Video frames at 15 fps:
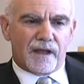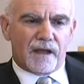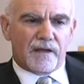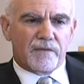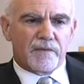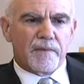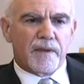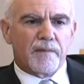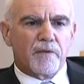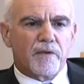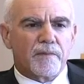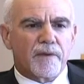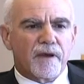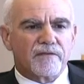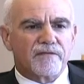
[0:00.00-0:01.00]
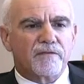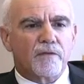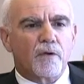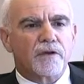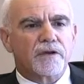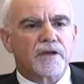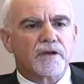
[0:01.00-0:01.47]
I remember about
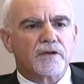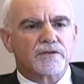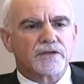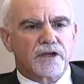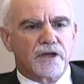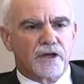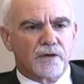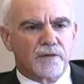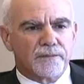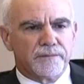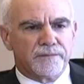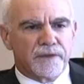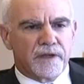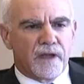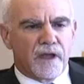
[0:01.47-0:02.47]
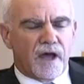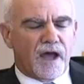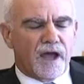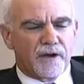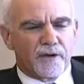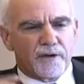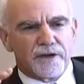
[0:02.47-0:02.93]
4 years ago,
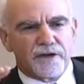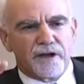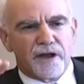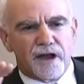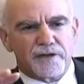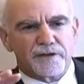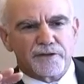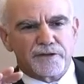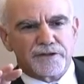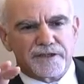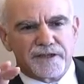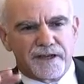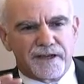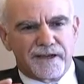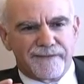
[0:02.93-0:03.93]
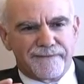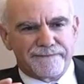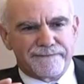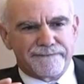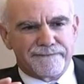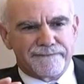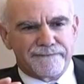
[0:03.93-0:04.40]
I heard a doctor say,
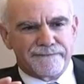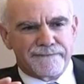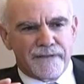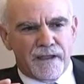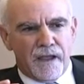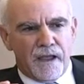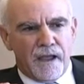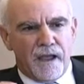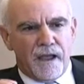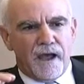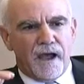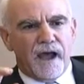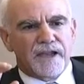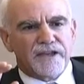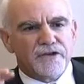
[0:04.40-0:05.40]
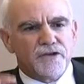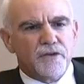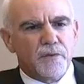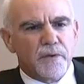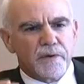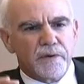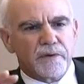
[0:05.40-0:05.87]
I knew
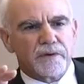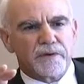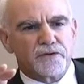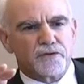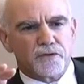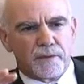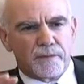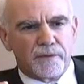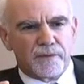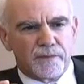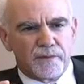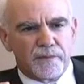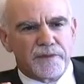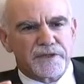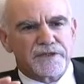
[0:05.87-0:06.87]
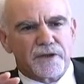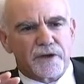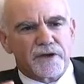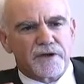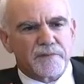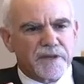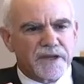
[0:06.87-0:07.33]
we were in trouble when we
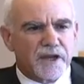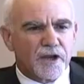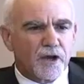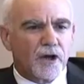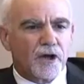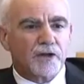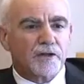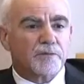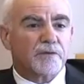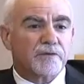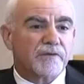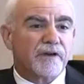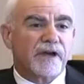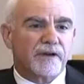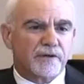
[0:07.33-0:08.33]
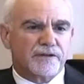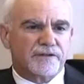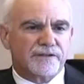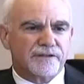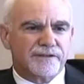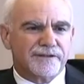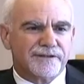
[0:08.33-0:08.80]
started being called
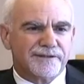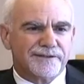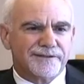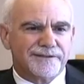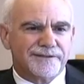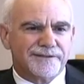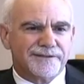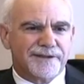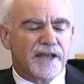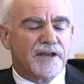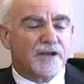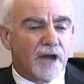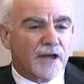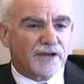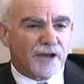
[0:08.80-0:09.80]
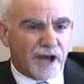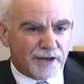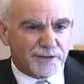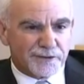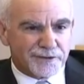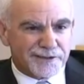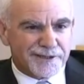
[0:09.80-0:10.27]
providers and not
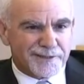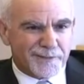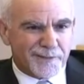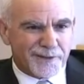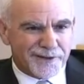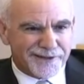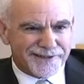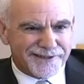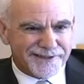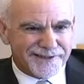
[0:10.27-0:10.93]
doctors anymore.